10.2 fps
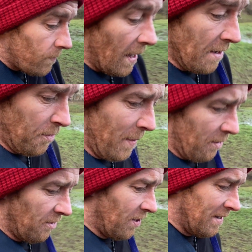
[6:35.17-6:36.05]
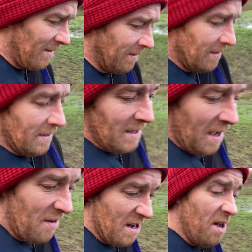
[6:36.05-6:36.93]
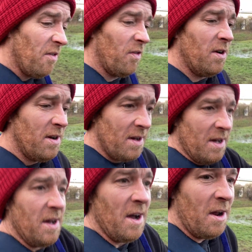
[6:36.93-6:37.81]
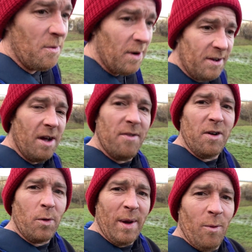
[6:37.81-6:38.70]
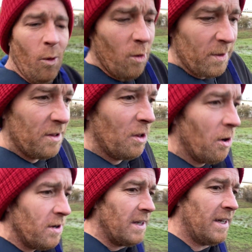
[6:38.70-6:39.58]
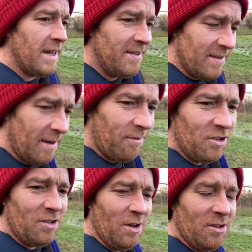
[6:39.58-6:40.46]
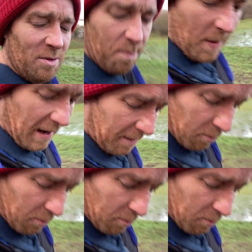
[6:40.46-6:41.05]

and to be honest I've had enough I only wanted to go for a quick walk with the dog and the kids and I've just lost the back of